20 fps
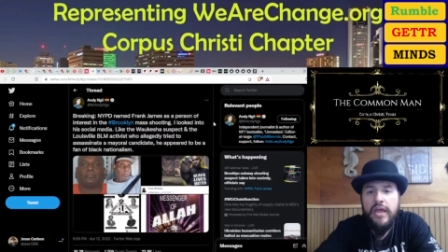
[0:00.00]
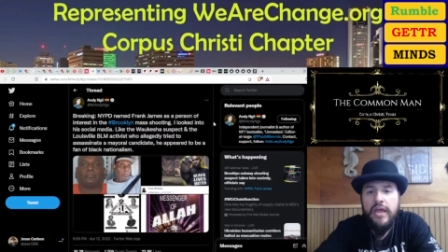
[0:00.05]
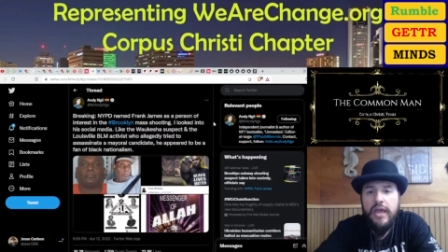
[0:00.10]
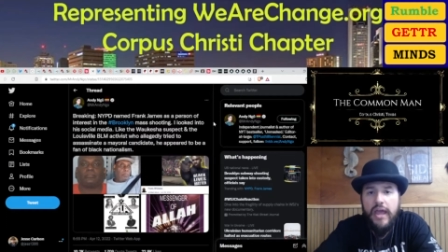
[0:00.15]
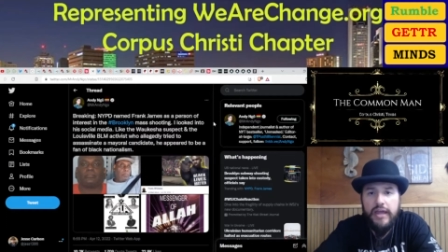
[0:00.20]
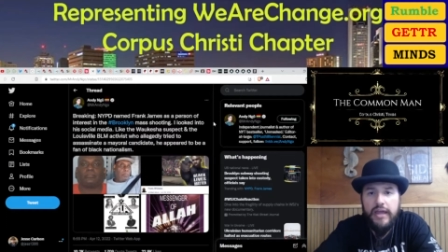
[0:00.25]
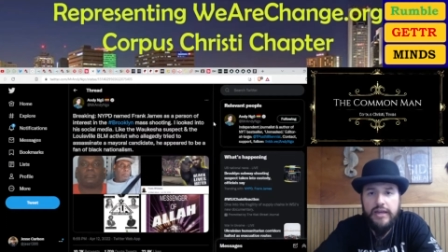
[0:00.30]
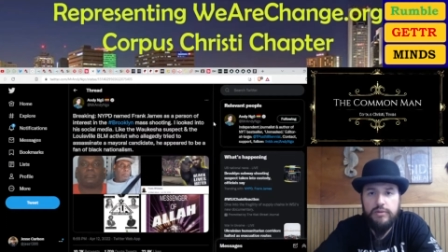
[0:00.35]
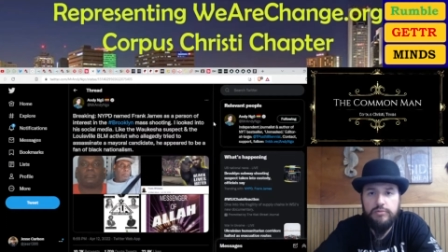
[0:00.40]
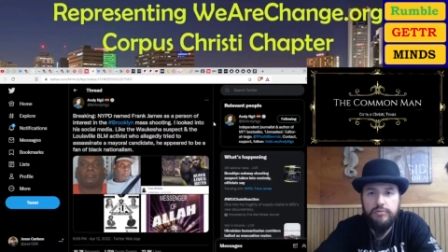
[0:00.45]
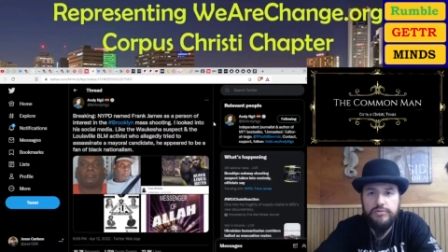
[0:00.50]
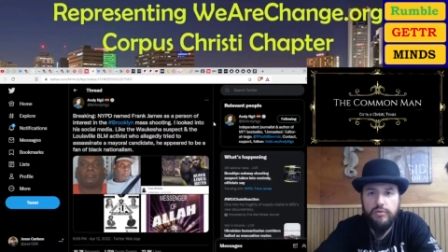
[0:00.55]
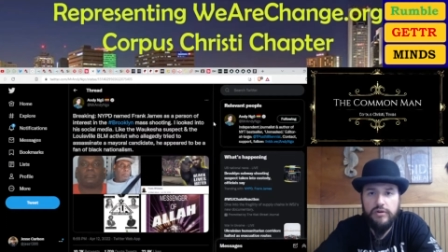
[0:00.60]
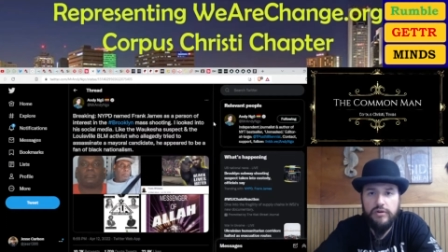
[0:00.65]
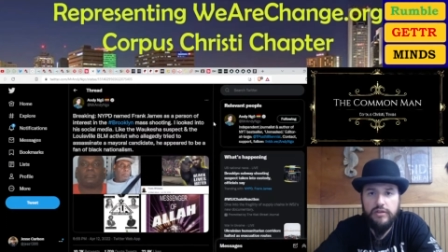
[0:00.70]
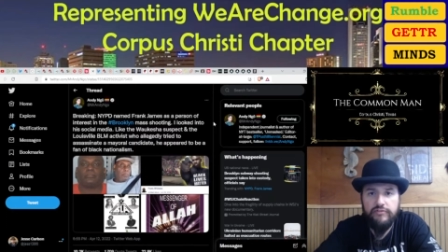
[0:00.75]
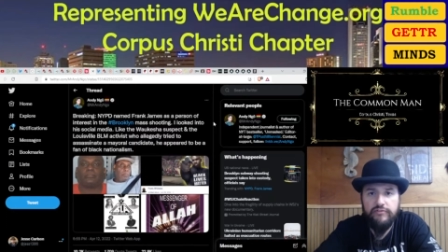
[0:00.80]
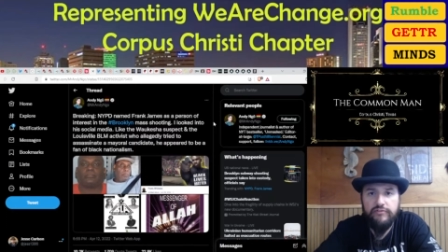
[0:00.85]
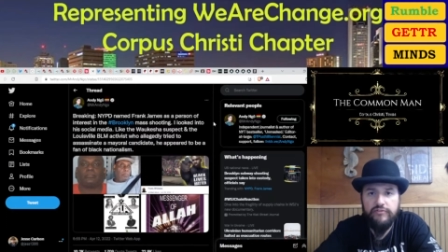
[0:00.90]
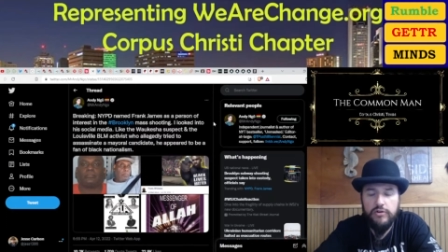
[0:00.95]
Andy was one of
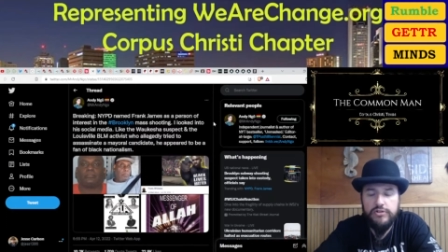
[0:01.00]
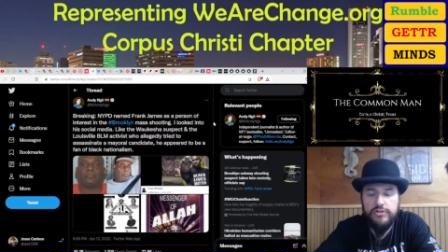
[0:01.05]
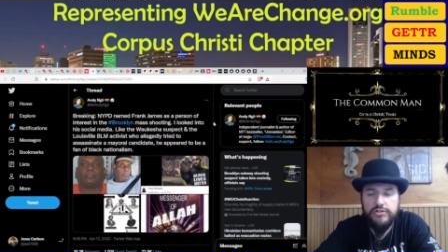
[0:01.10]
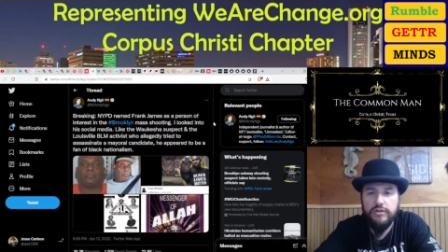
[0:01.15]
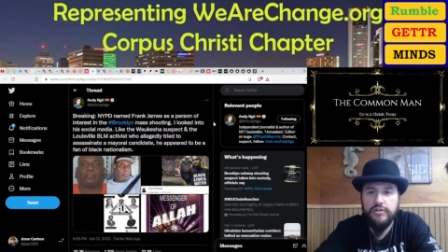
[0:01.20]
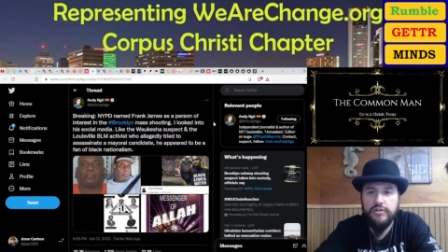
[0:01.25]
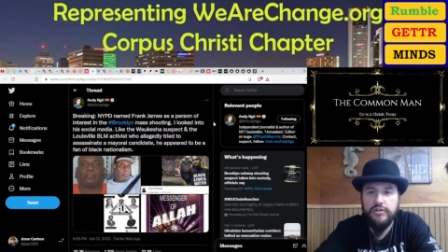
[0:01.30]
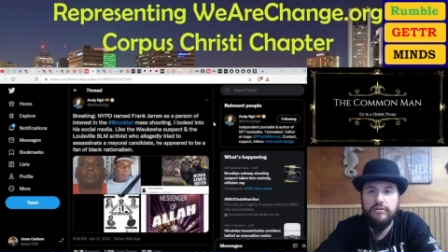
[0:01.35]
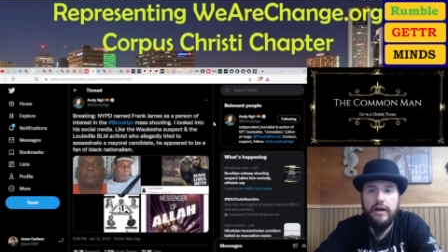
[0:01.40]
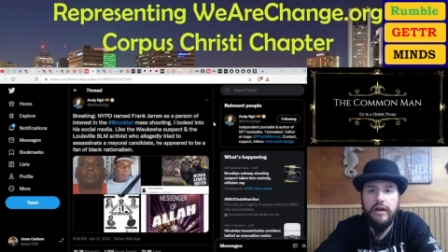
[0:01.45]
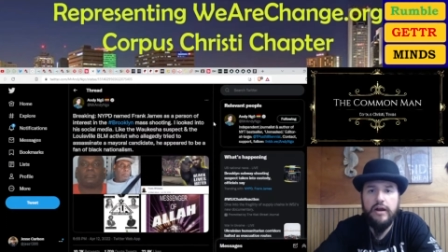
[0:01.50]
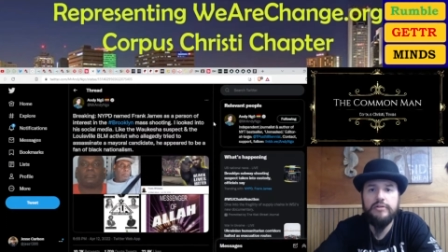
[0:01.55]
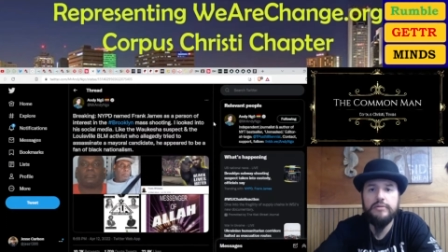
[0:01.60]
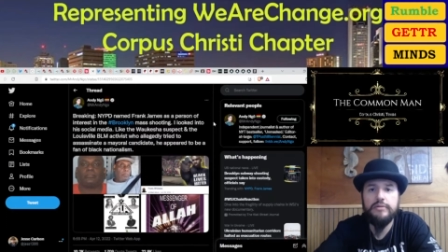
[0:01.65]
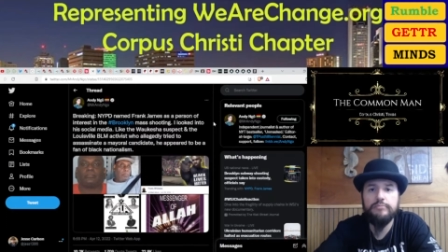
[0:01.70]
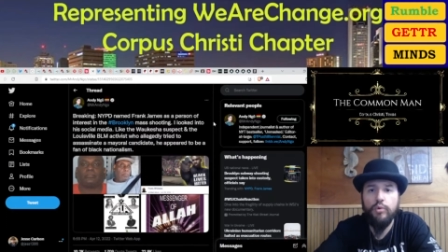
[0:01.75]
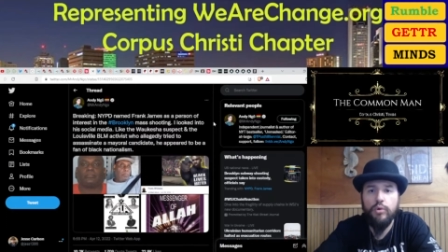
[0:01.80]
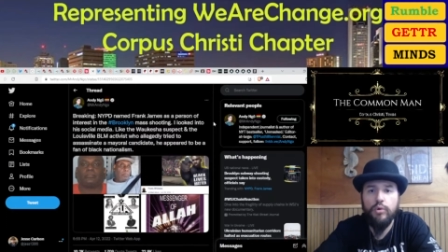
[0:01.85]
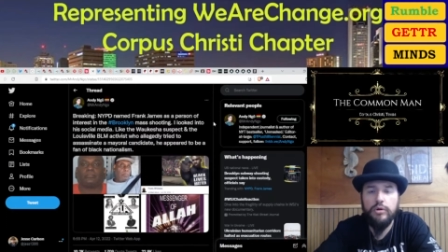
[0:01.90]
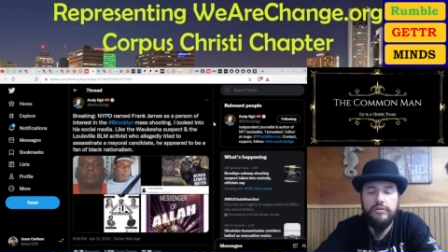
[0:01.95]
the first on the ground in
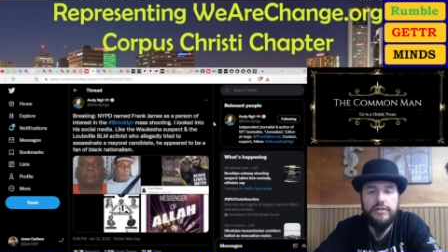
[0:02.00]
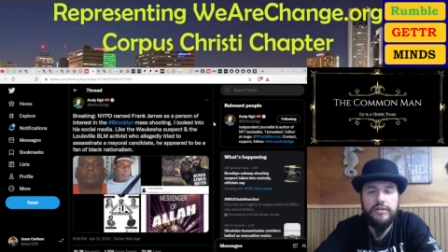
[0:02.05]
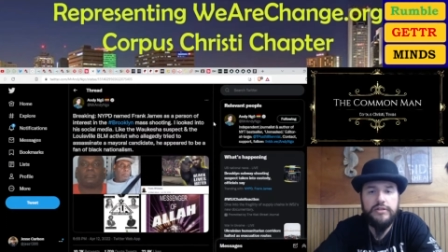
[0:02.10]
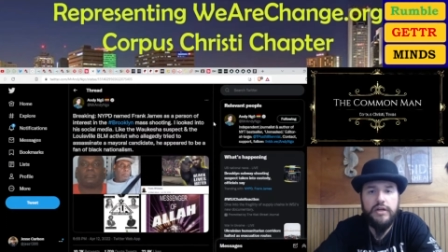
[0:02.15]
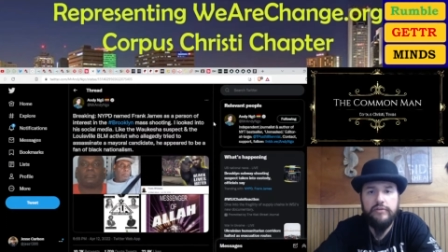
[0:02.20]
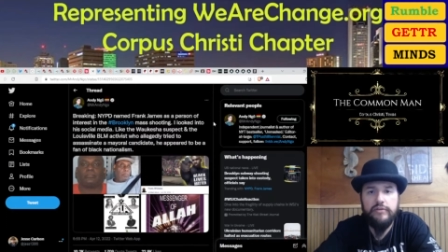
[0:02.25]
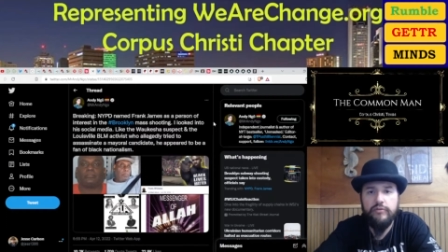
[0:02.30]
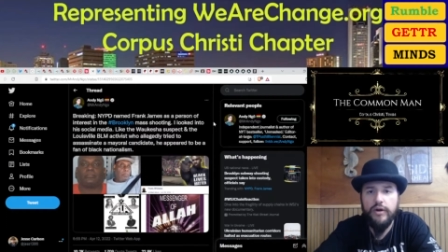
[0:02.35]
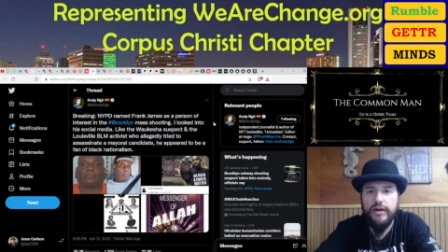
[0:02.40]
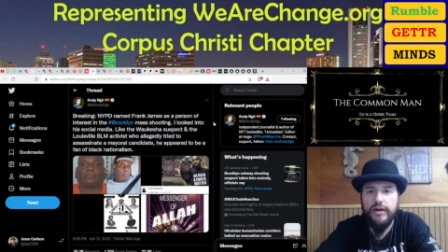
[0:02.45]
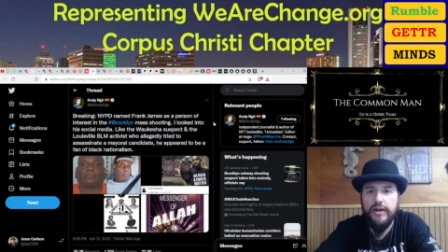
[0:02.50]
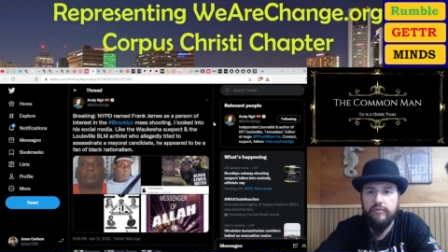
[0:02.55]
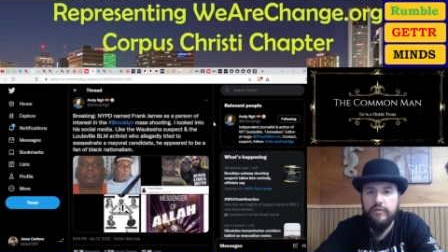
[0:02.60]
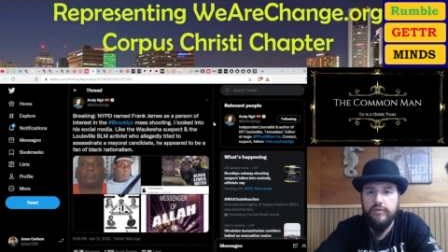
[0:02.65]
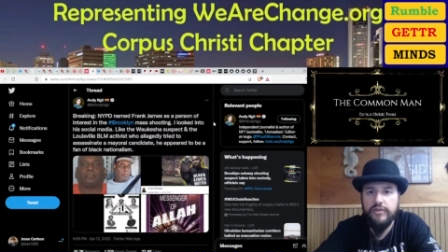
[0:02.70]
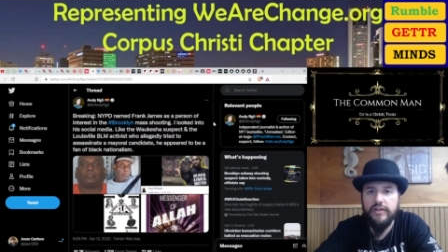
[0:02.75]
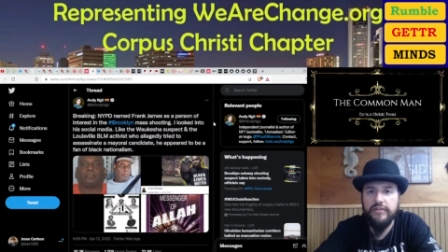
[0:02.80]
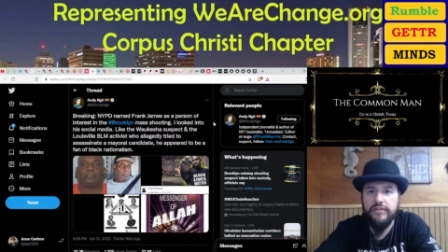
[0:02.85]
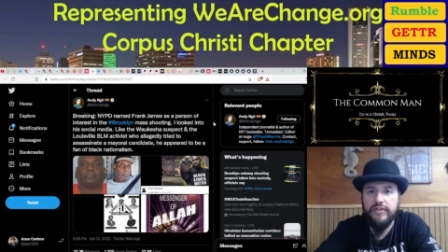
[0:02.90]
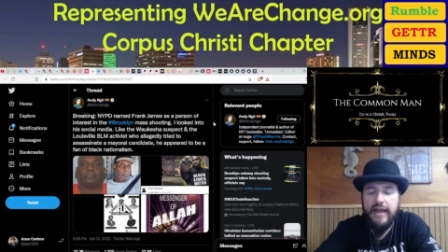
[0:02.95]
Portland covering
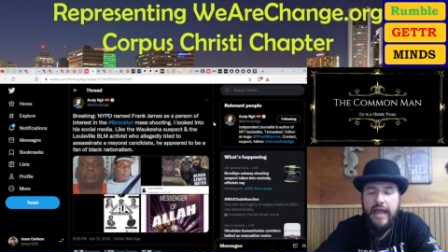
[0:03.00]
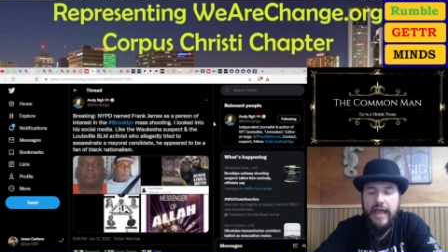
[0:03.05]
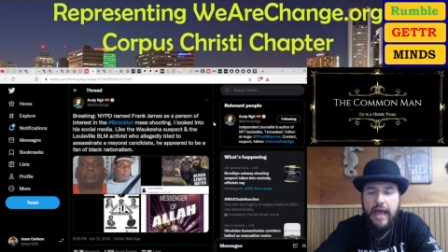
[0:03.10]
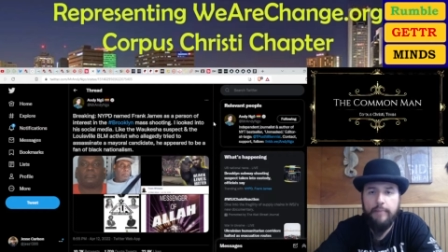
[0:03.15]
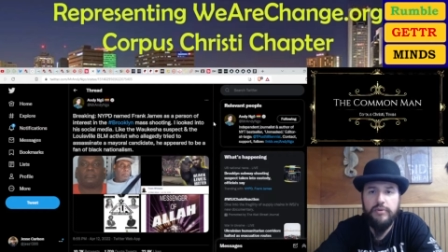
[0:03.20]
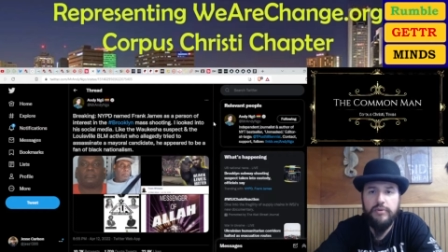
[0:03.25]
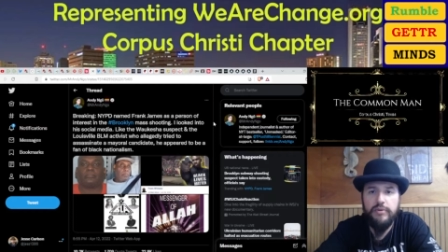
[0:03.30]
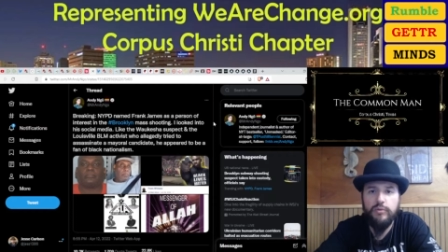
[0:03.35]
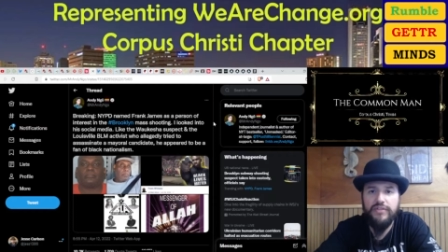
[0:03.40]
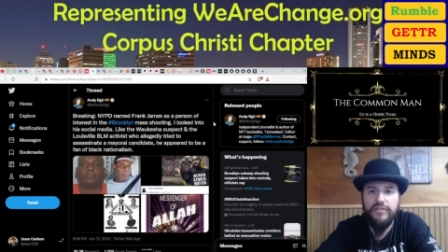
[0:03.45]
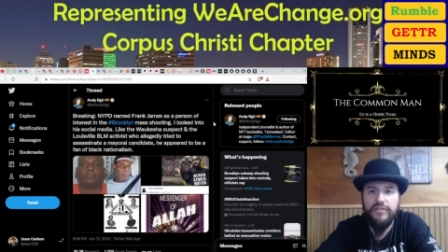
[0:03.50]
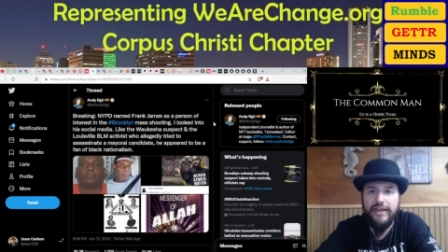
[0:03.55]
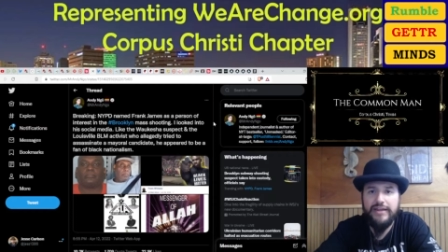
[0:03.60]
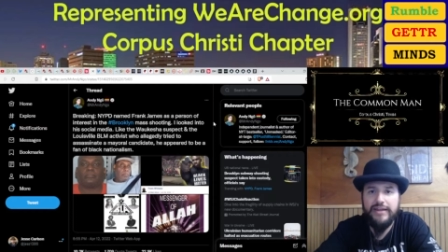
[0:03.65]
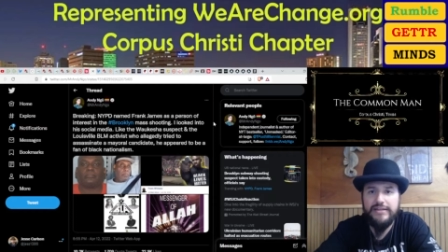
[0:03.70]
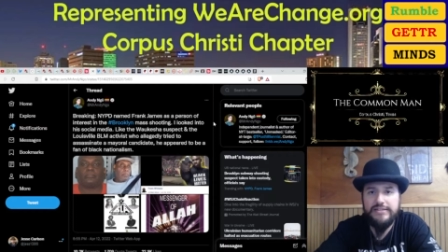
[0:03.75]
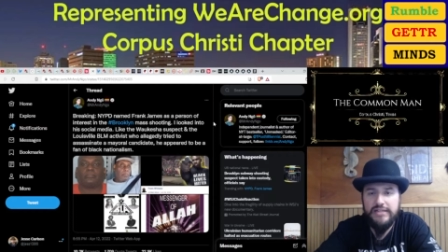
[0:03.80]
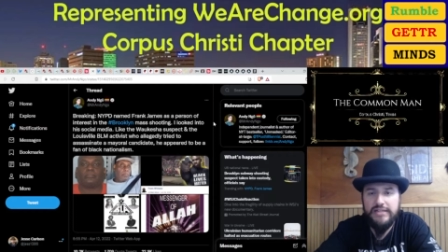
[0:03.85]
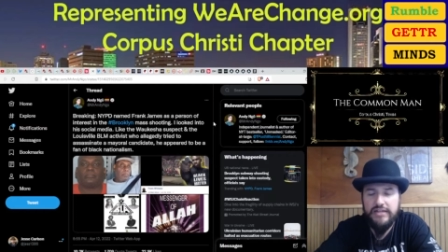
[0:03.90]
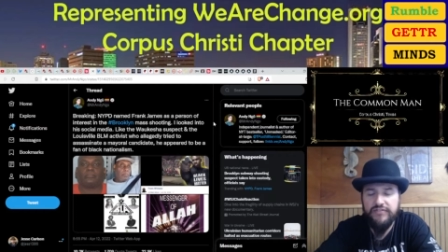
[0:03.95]
everything that happened with
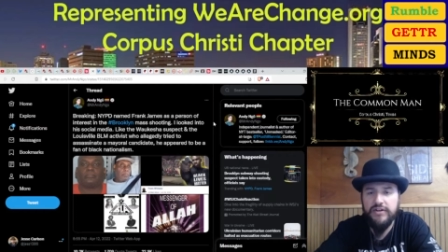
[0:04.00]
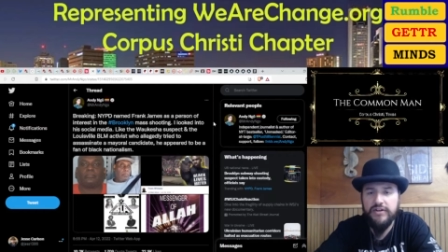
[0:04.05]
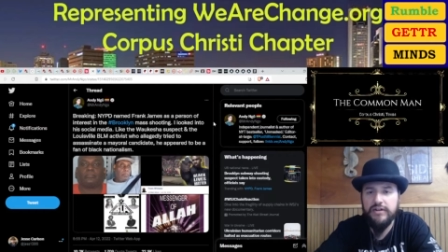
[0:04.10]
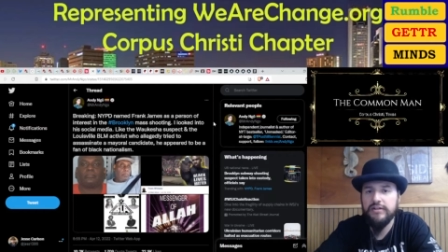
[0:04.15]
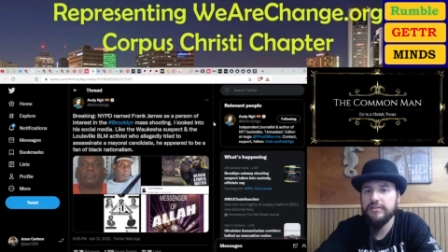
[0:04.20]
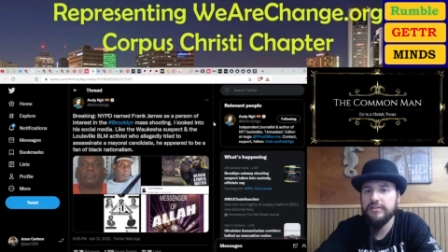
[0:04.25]
Antifa.